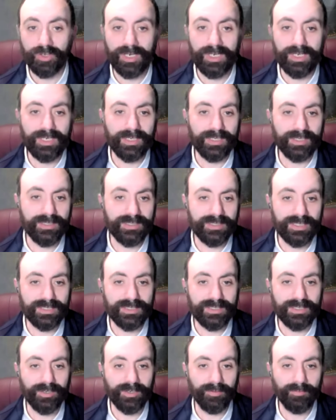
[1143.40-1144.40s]
training
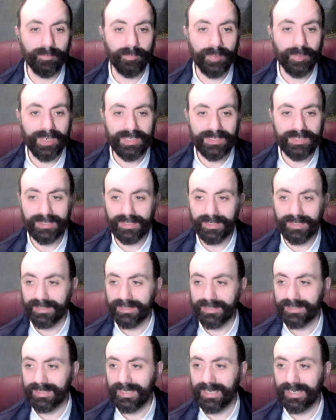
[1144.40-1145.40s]
consisted of
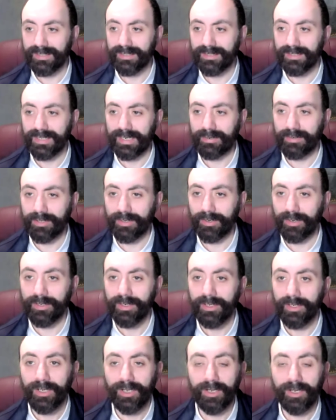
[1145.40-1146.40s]
basically standing there and
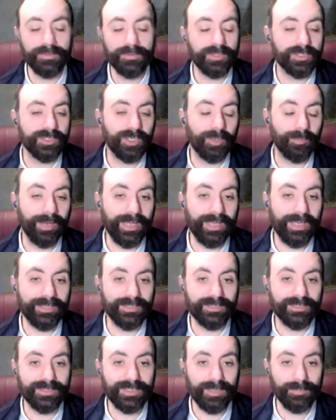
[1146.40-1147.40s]
going, over the top,
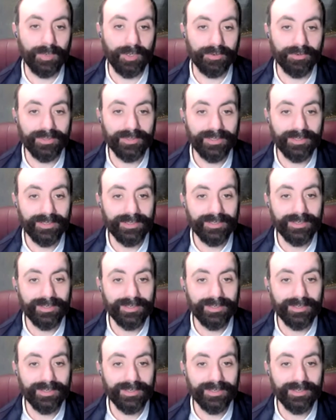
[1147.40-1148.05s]
lads, come on,